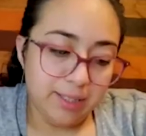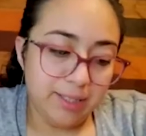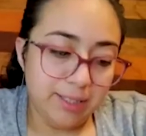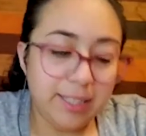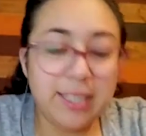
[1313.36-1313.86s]

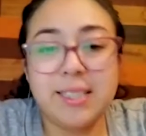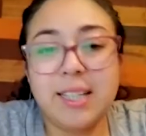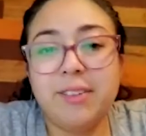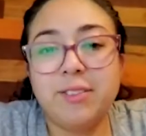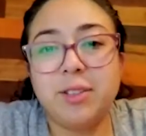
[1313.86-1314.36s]
I guess I
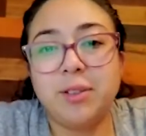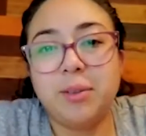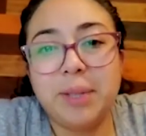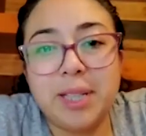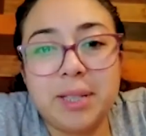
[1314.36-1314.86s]
have to
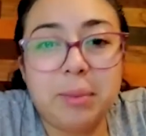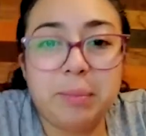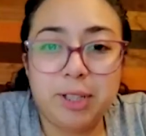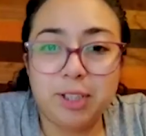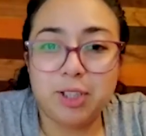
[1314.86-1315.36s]
become a
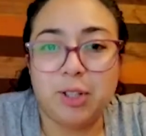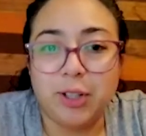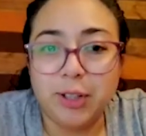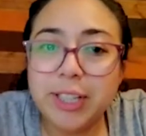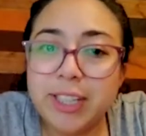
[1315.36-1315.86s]
better
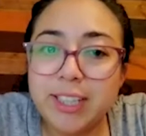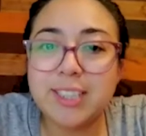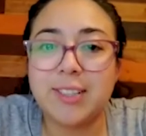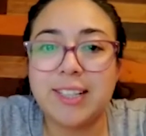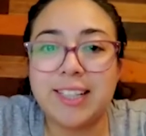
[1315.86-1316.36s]
drawer
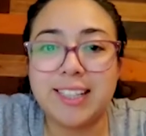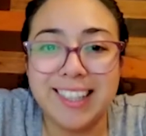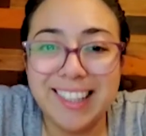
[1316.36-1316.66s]
so I can.